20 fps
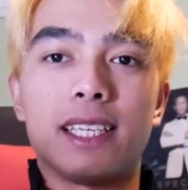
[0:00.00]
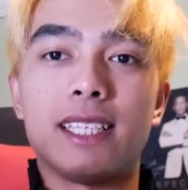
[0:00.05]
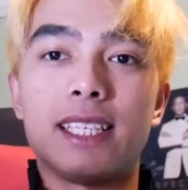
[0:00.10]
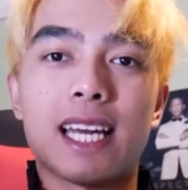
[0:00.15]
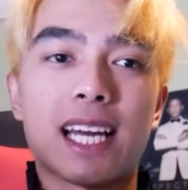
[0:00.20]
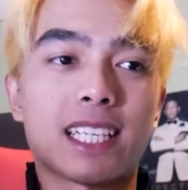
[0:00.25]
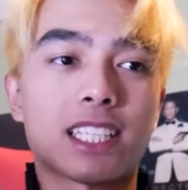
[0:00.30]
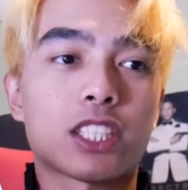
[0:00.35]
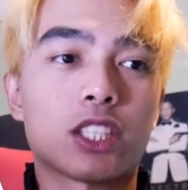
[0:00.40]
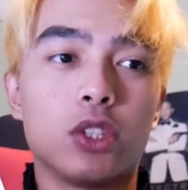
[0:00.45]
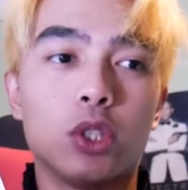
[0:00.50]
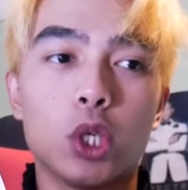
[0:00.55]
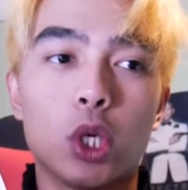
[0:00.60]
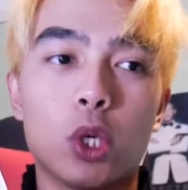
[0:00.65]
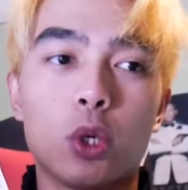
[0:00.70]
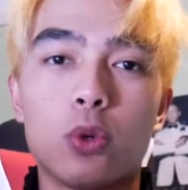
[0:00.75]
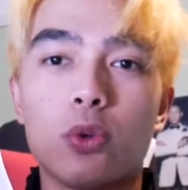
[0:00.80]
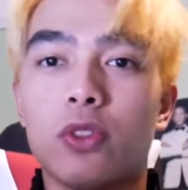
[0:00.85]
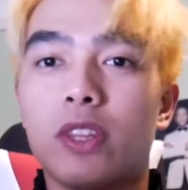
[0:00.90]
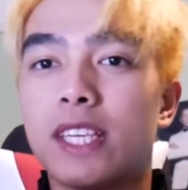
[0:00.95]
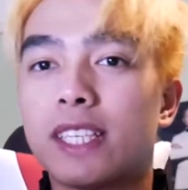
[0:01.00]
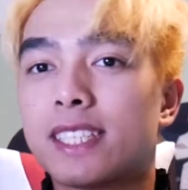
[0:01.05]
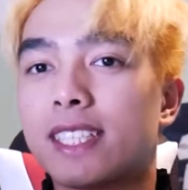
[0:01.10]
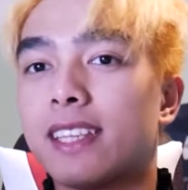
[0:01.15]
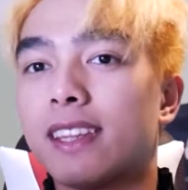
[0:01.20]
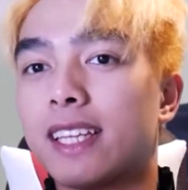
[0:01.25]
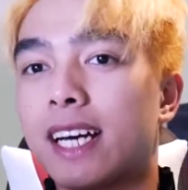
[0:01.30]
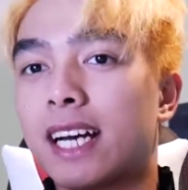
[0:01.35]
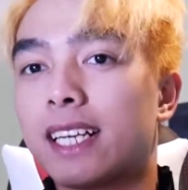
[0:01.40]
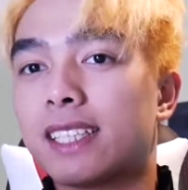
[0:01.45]
yes, no, this
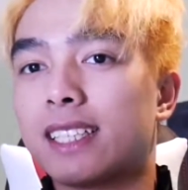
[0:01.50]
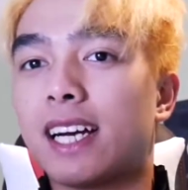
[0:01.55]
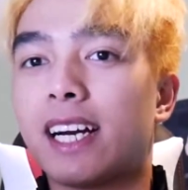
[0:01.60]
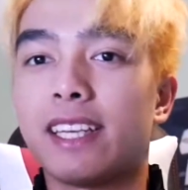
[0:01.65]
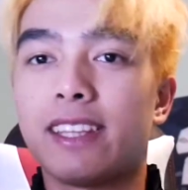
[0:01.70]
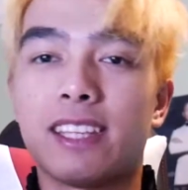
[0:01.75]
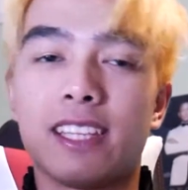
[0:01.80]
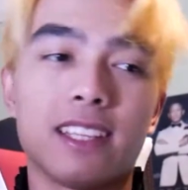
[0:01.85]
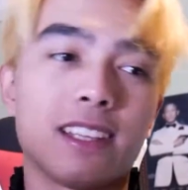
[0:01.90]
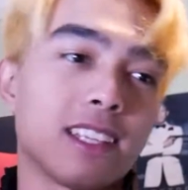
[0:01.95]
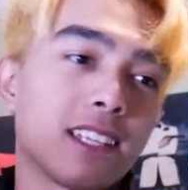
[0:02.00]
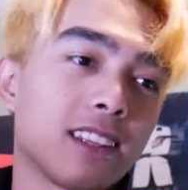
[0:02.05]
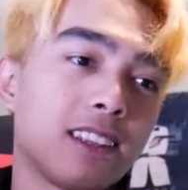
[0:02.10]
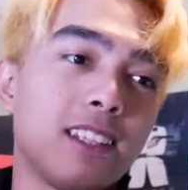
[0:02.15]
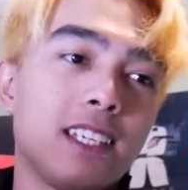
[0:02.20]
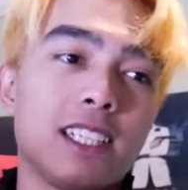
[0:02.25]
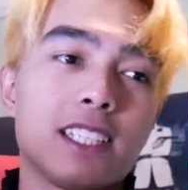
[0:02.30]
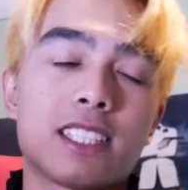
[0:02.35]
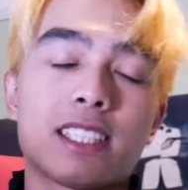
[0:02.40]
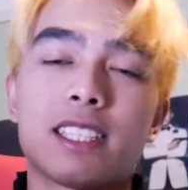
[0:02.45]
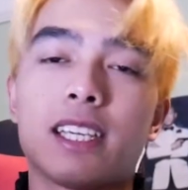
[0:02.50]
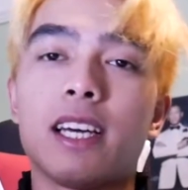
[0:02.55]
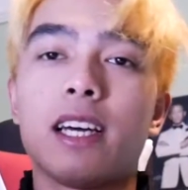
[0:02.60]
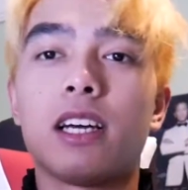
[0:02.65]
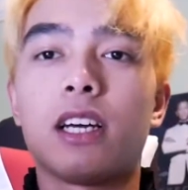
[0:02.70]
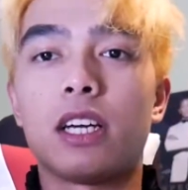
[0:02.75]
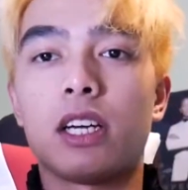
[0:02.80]
and that, I think that this.